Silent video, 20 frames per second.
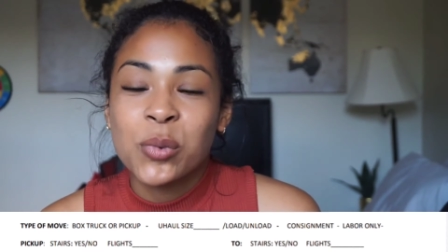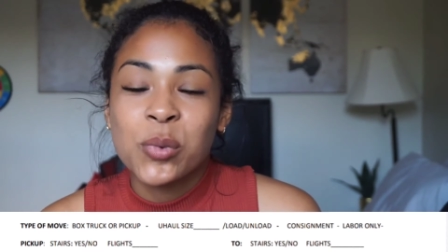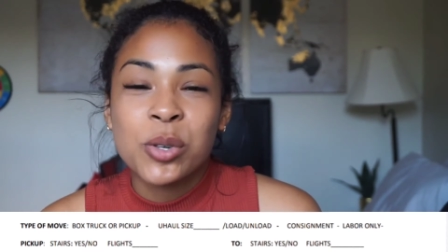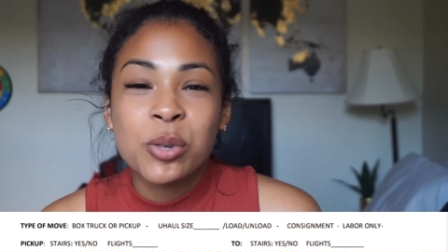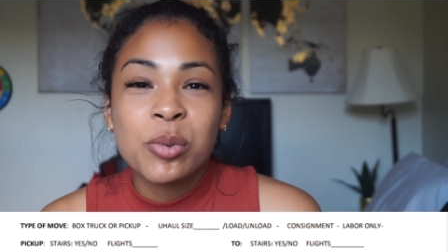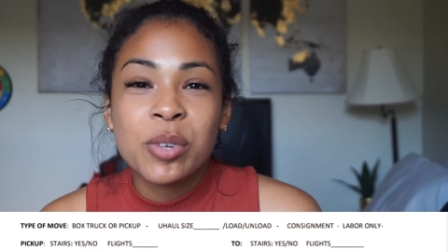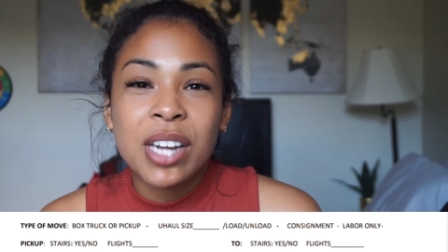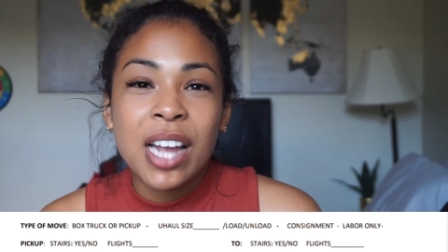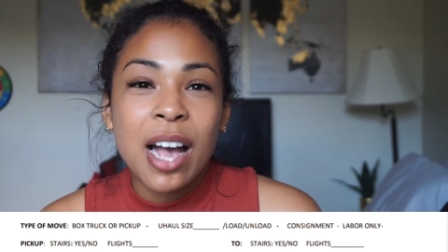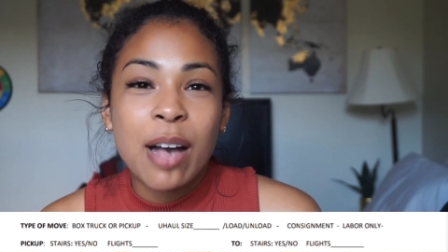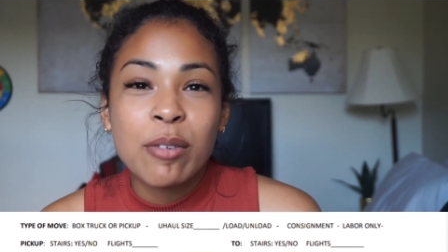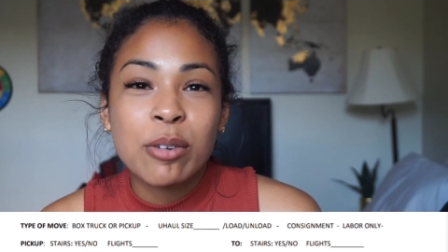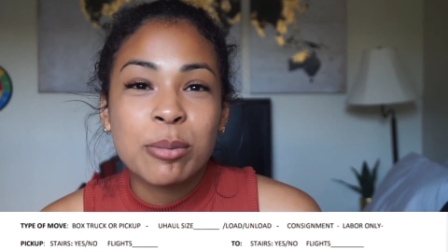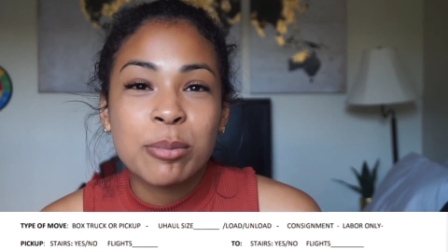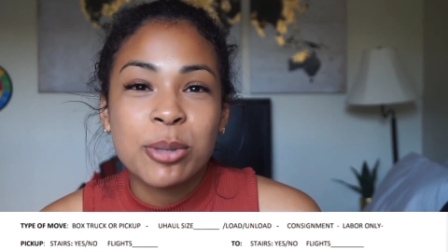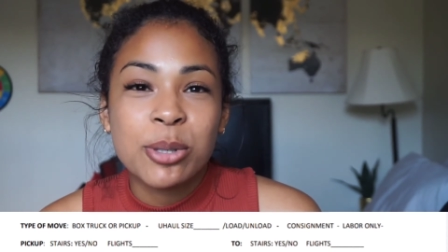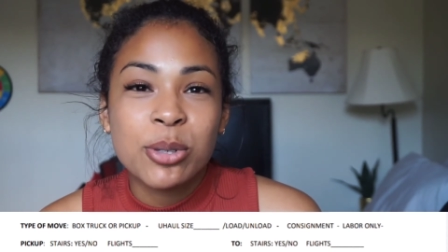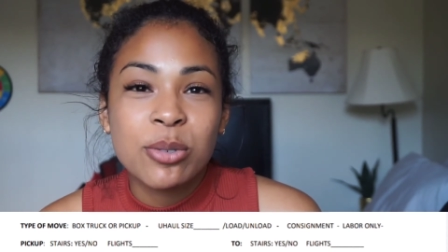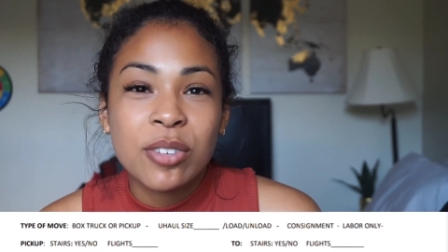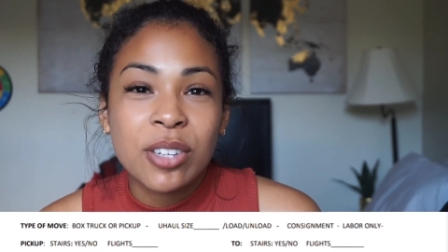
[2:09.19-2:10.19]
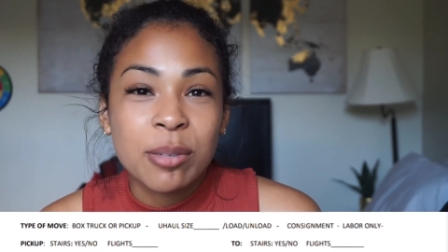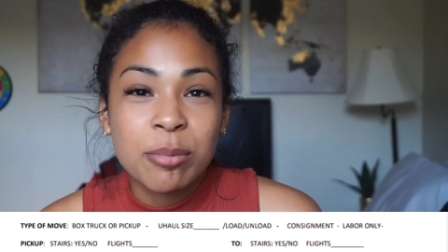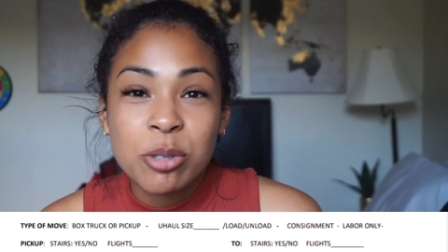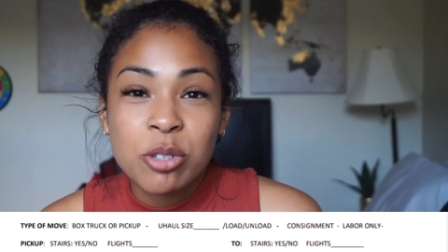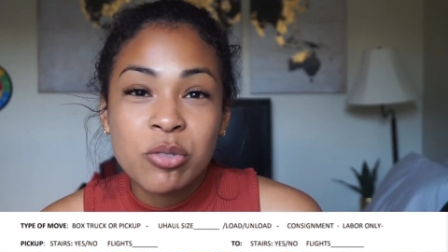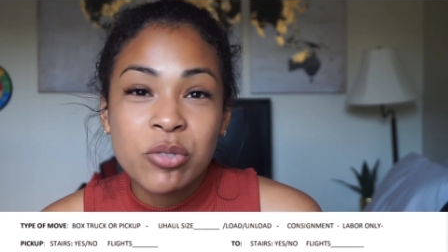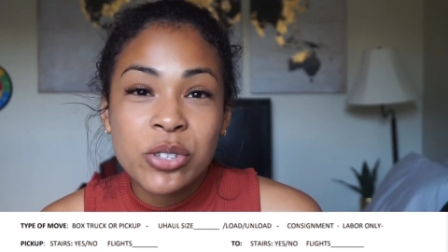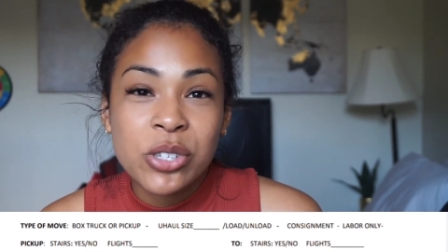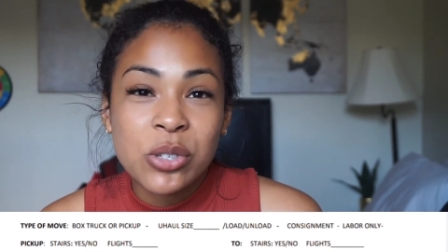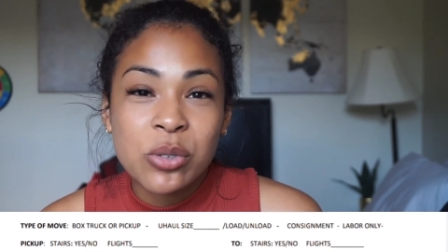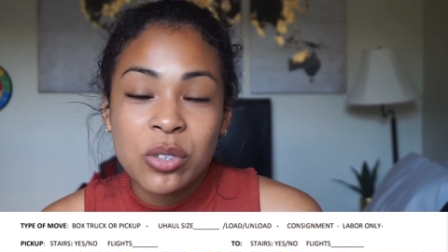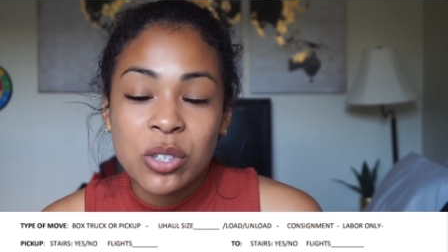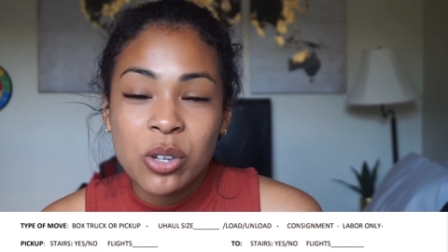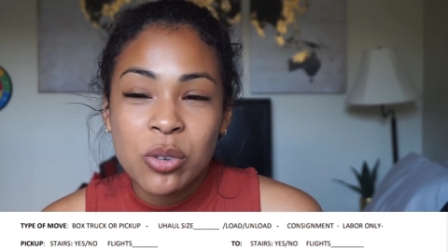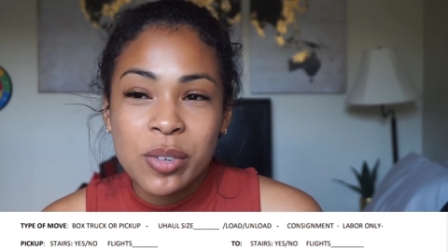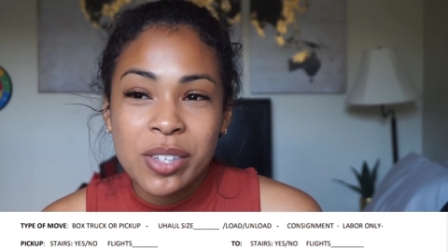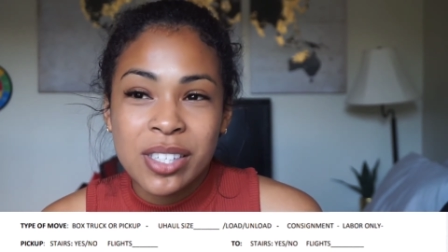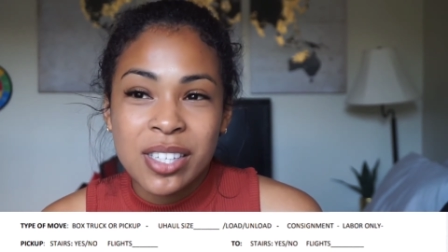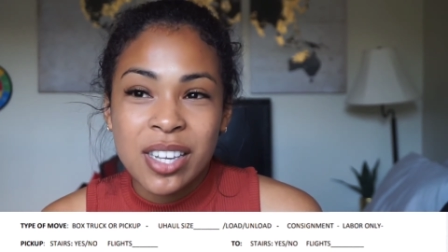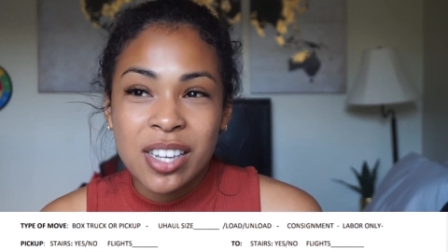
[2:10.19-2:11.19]
we would have a move, our movers would
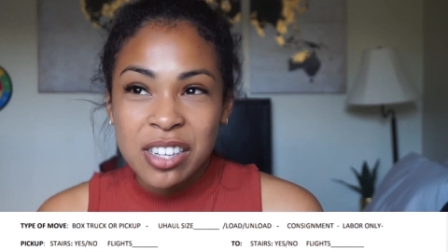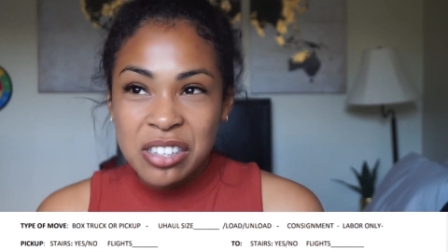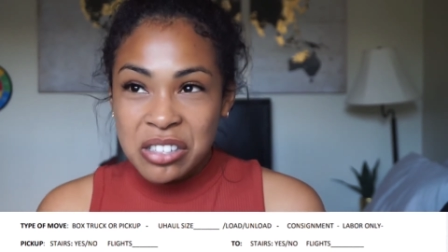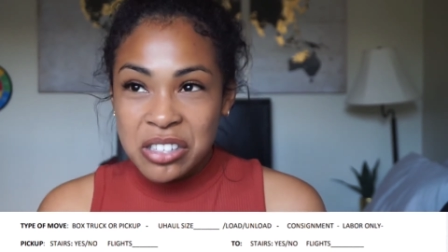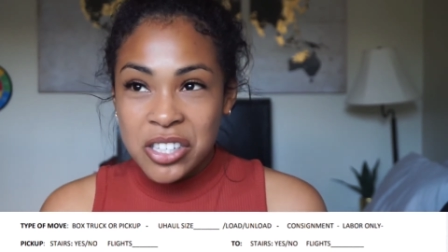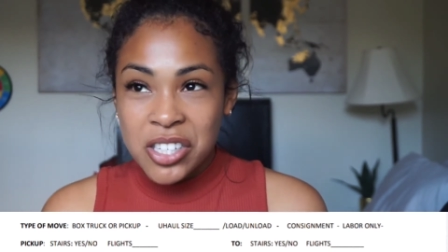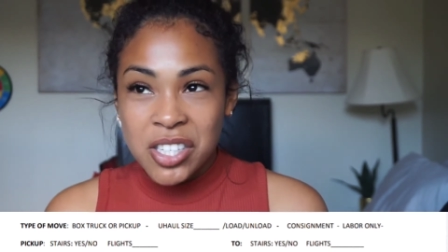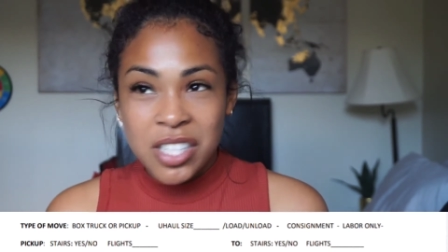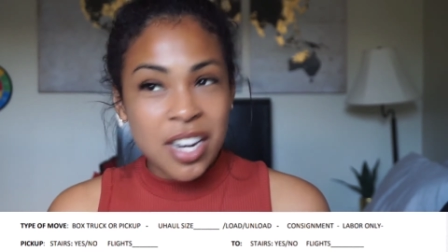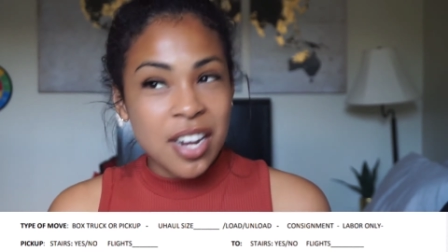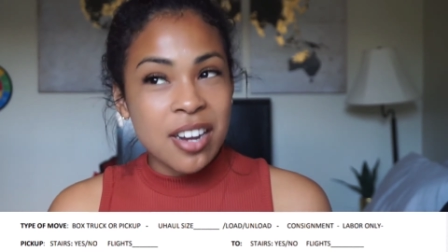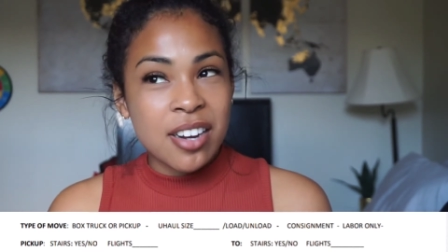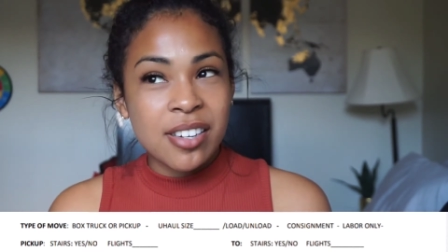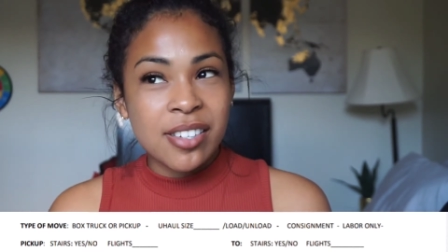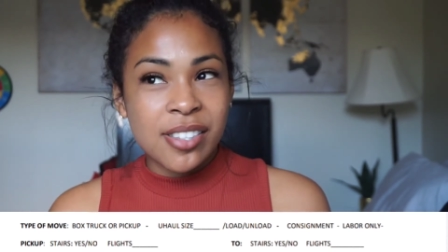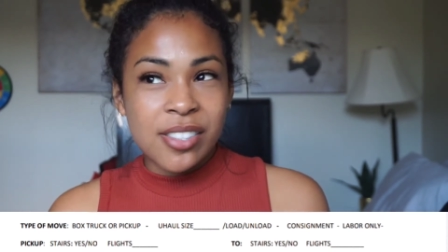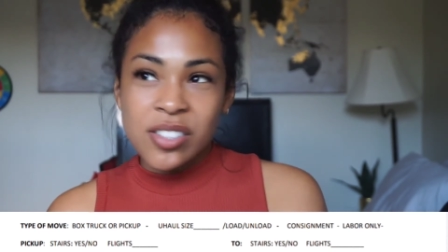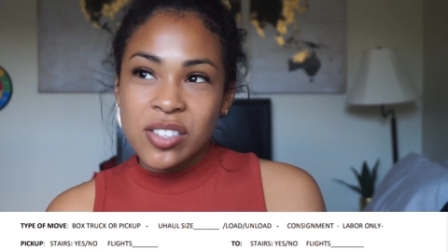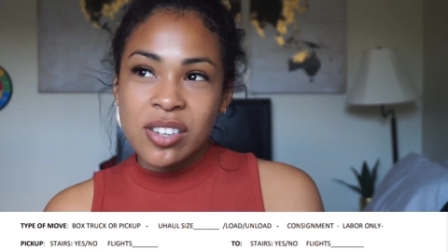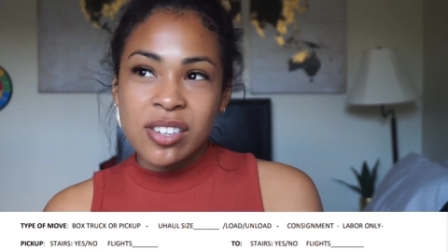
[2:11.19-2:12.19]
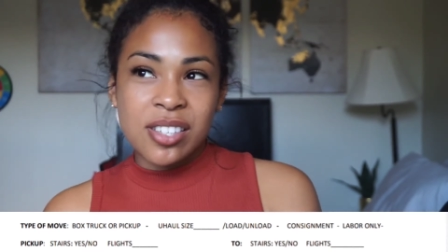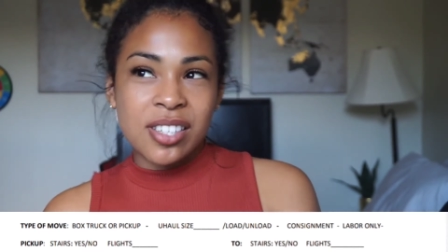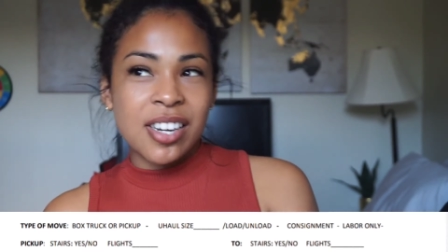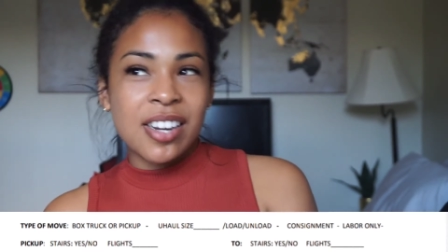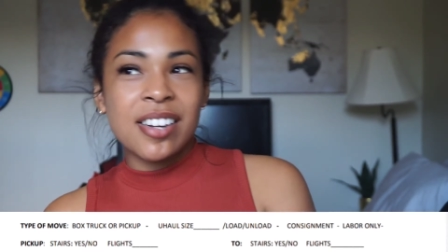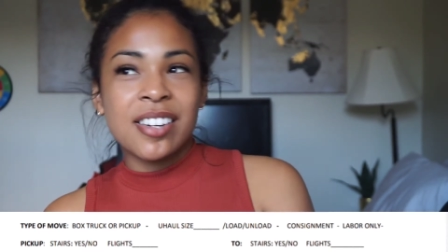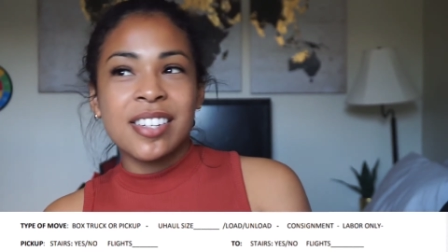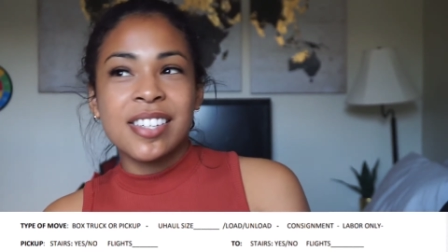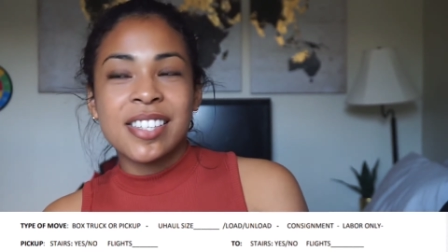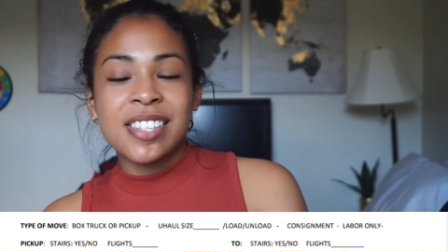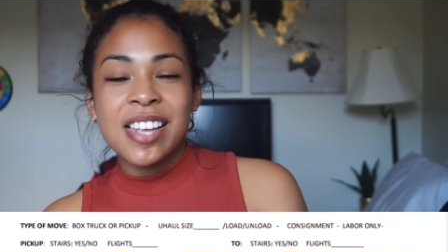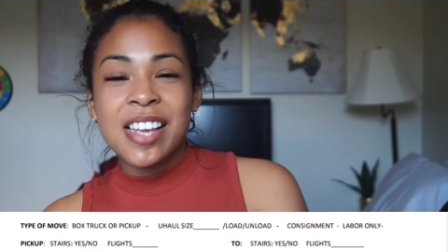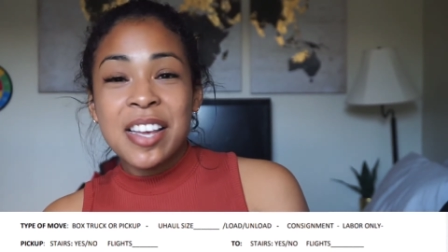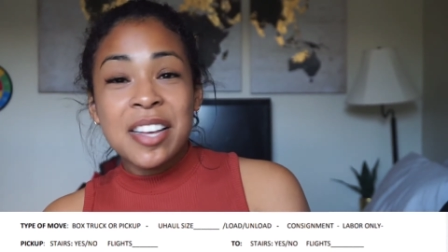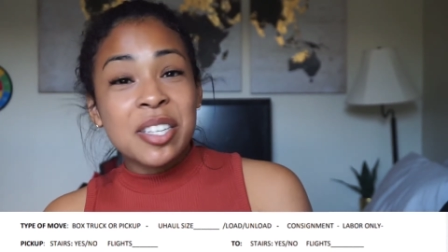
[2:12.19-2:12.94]
always say, is there stairs, is there stairs?